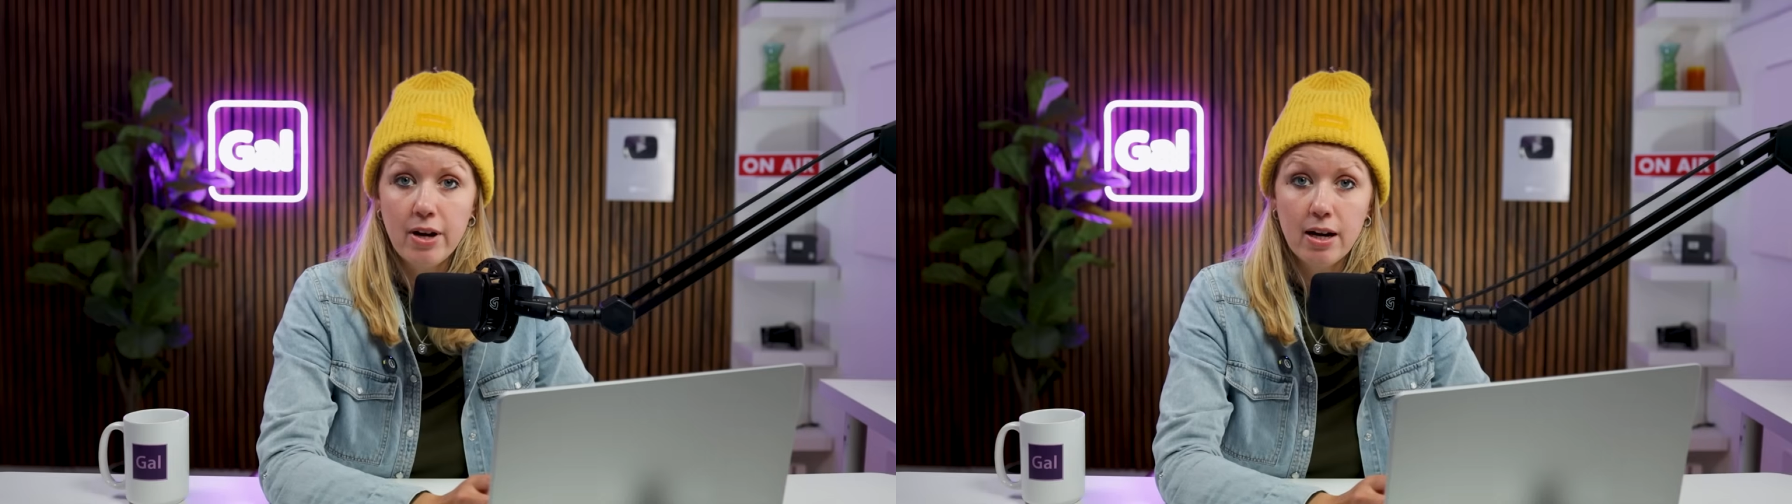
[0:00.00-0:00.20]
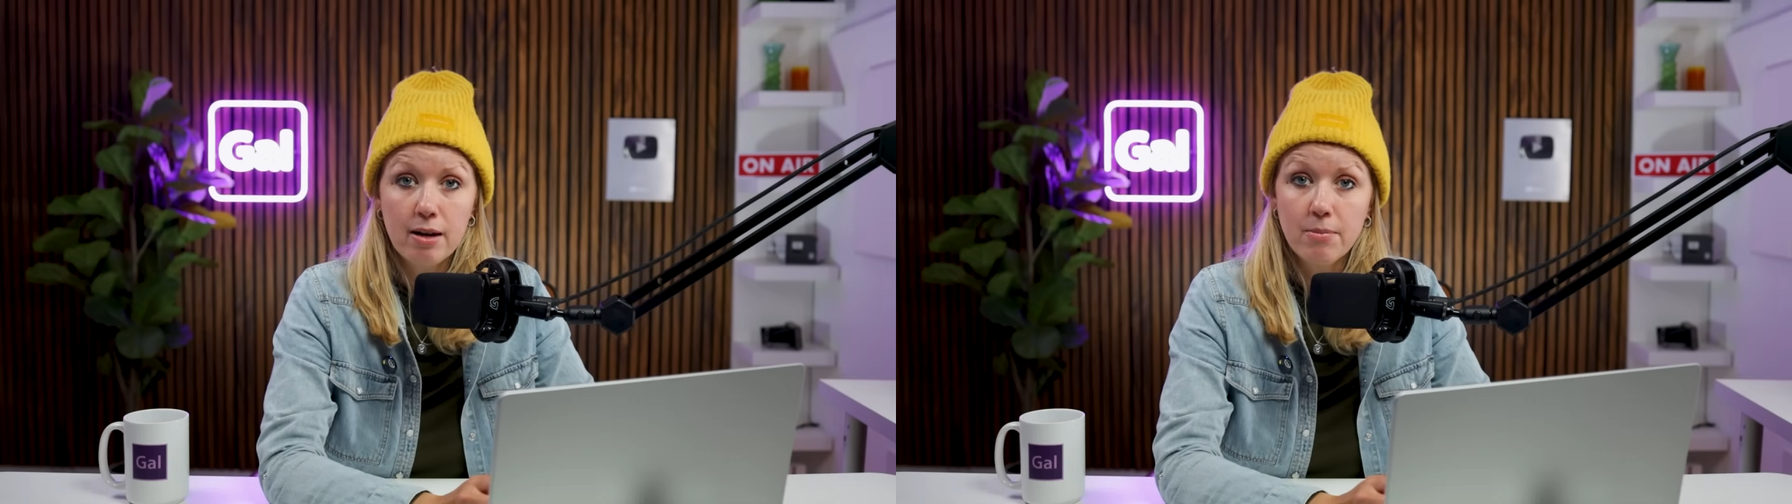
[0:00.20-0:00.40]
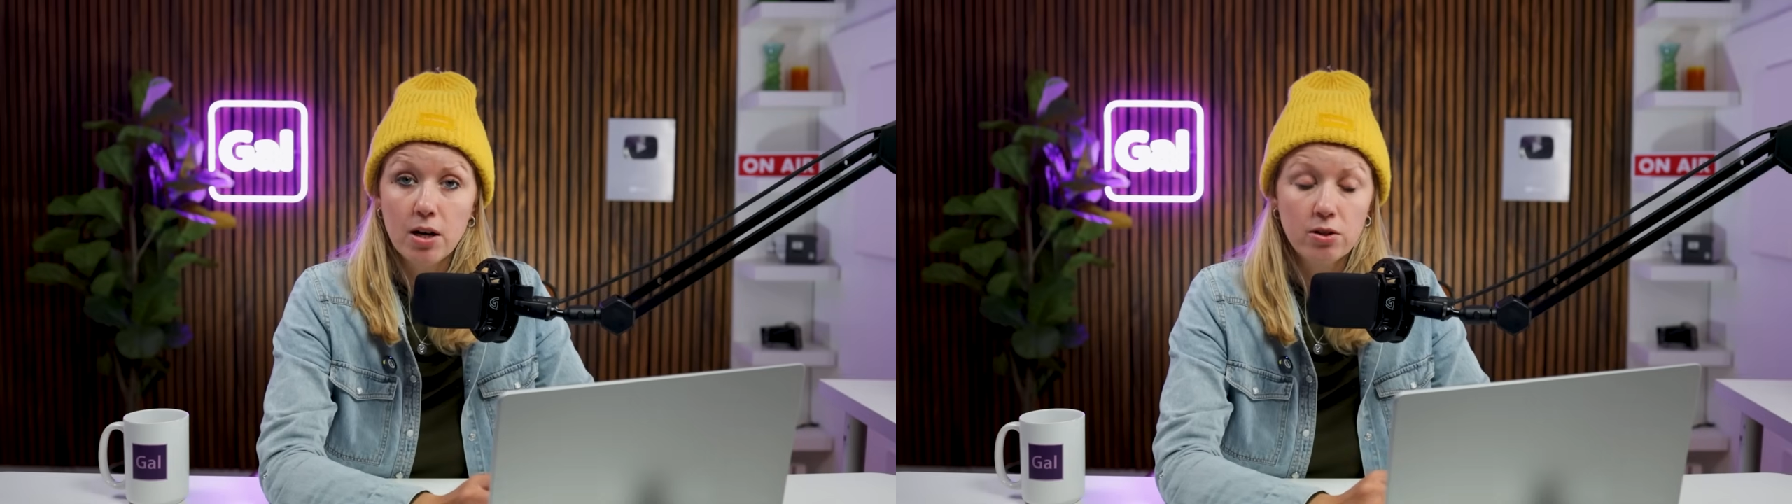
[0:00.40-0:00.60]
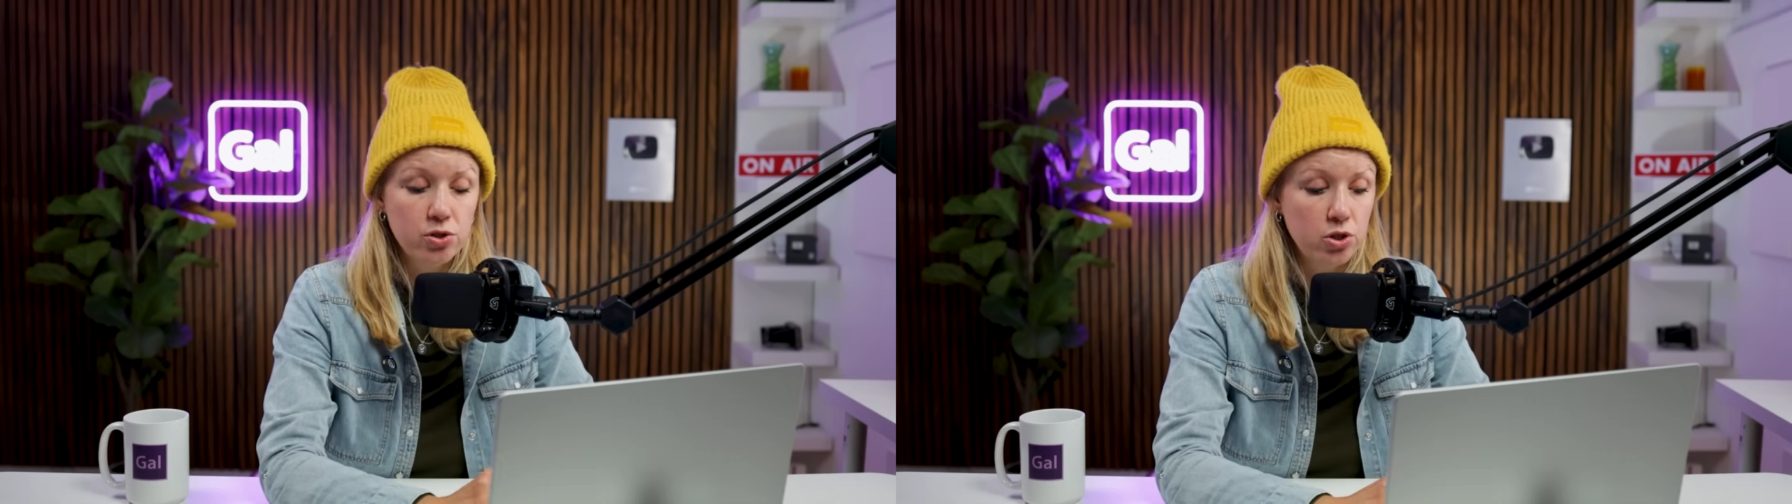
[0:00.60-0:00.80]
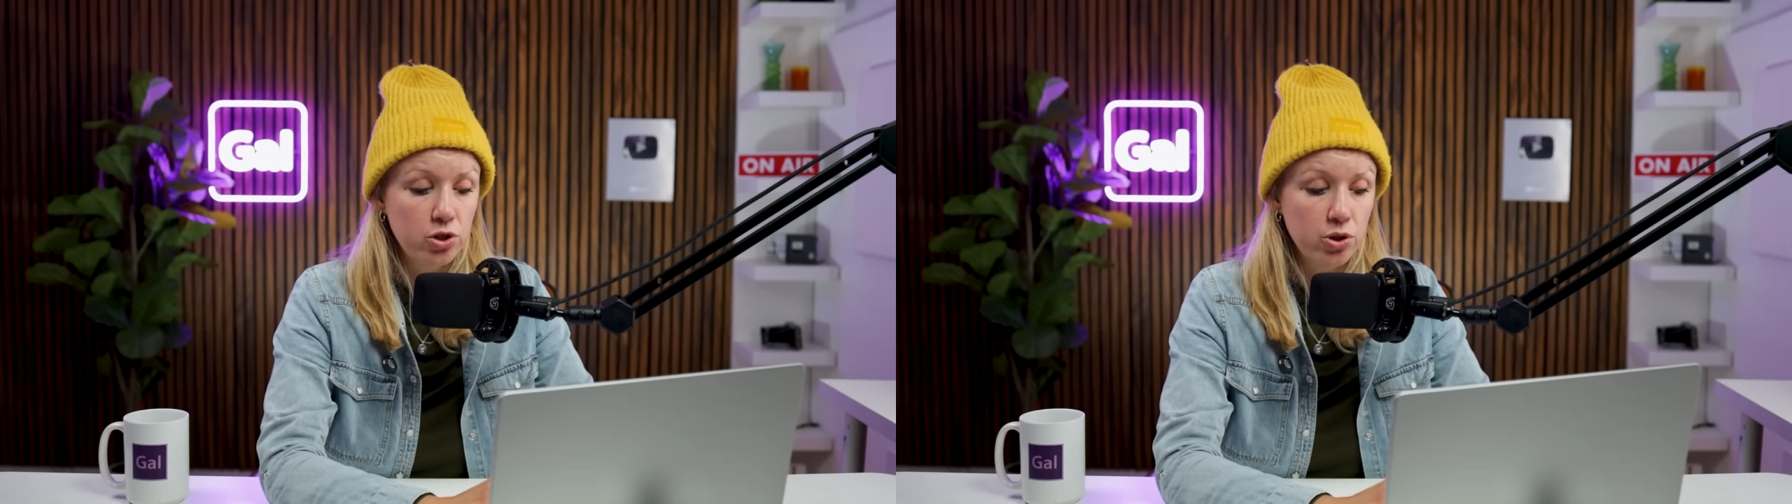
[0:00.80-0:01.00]
AI
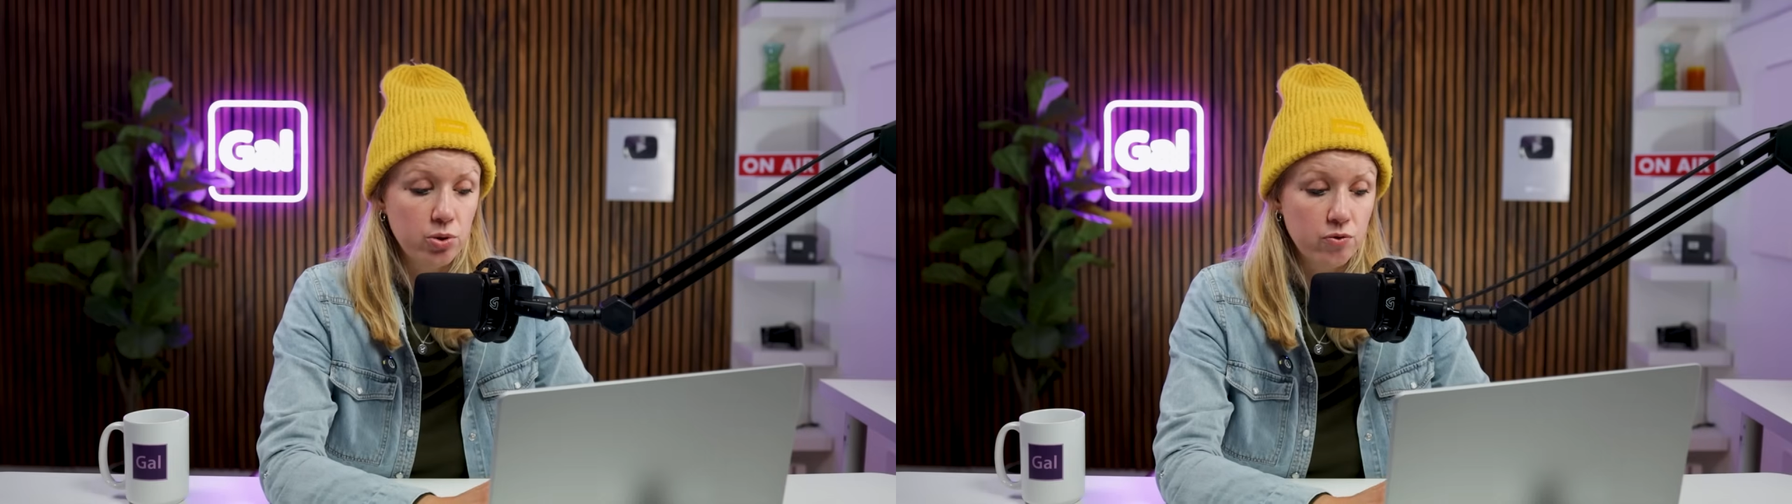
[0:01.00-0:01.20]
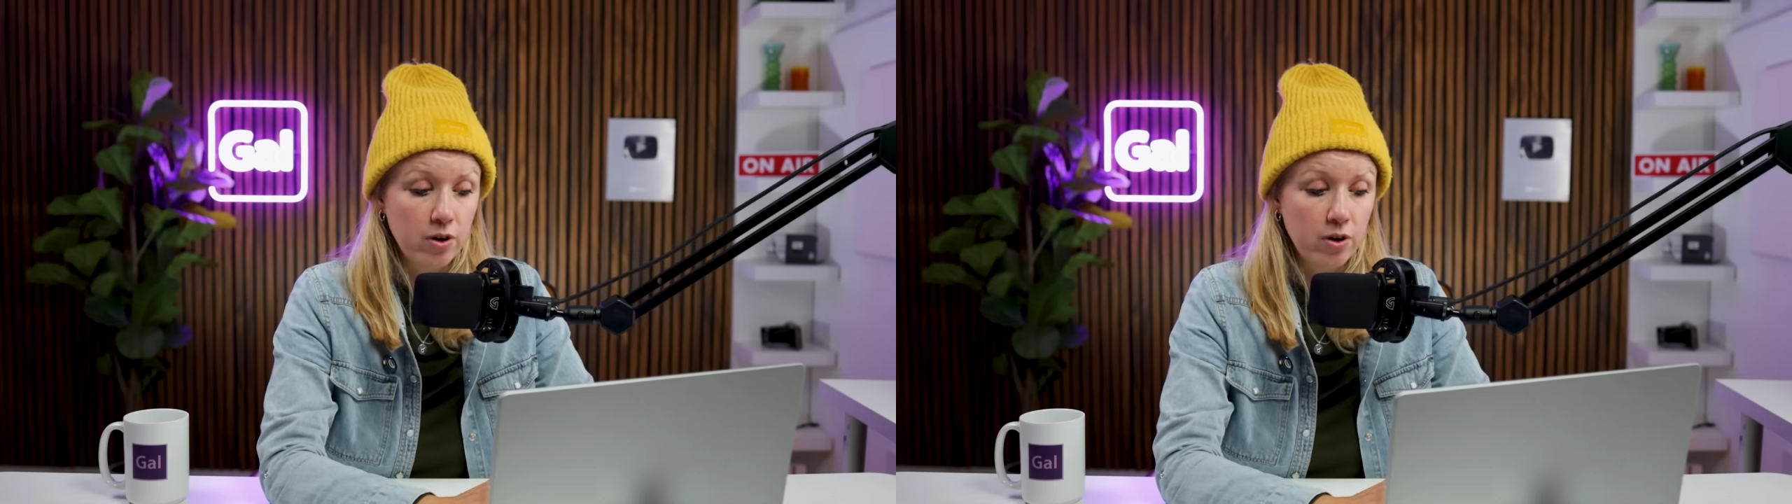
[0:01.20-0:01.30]
models to choose